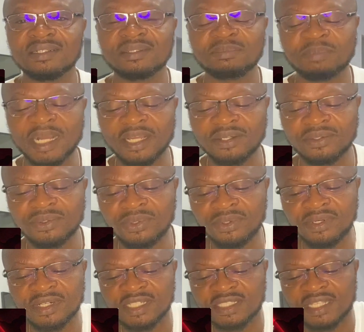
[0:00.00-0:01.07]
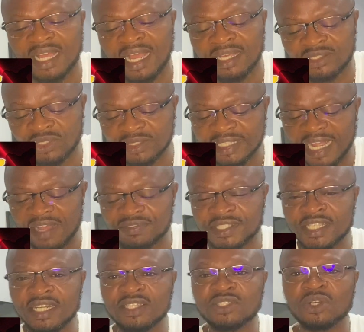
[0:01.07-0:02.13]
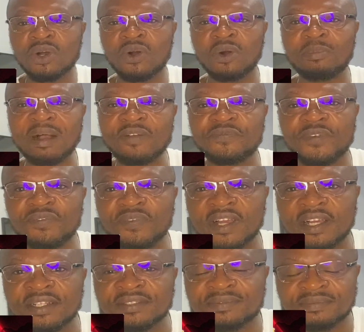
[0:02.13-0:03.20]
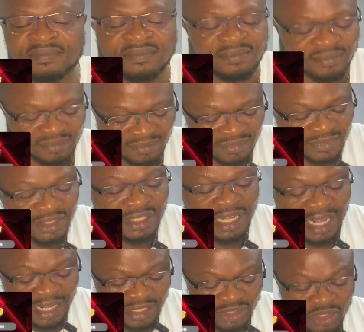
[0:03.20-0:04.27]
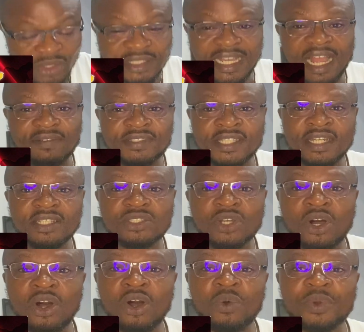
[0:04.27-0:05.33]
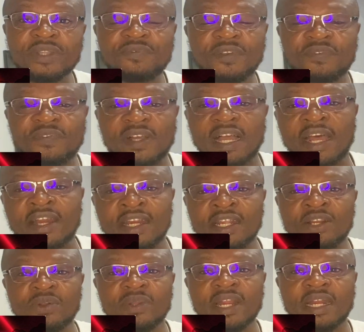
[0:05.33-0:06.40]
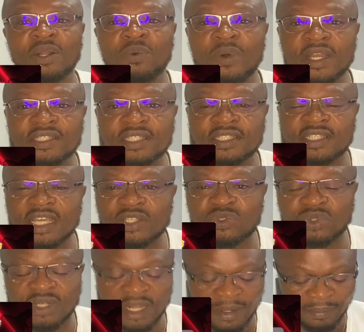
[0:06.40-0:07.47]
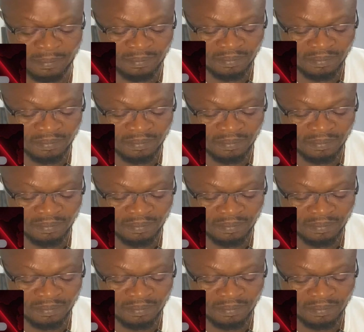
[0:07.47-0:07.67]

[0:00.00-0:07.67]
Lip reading: My goodness, I thought I have seen it all, but FIFA. I thought I have seen it all with FIFA. I didn't know that the worst is yet to come.